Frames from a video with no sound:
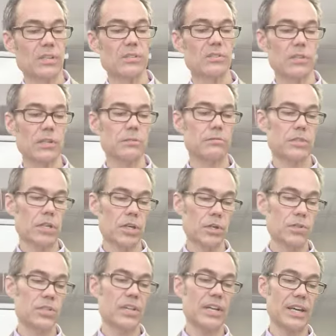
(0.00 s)
son of
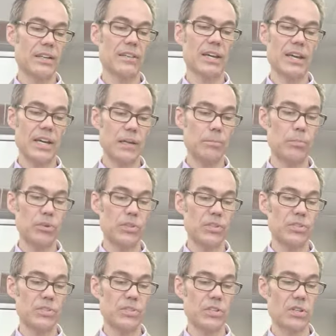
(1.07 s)
Jehozadak, the high
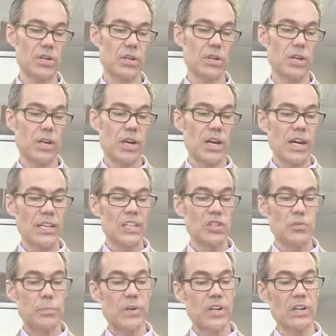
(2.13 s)
priest, and the
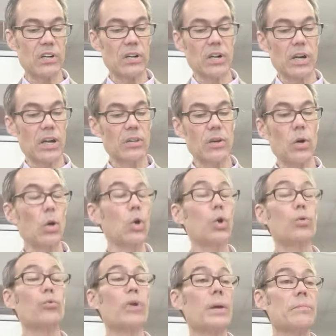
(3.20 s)
spirit of the
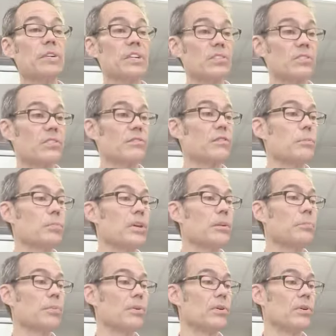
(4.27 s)
whole remnant of the
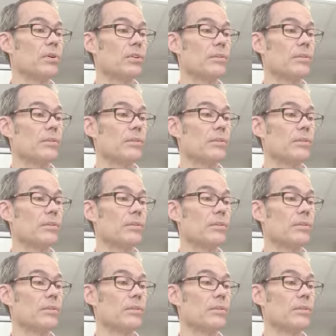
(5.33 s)
people.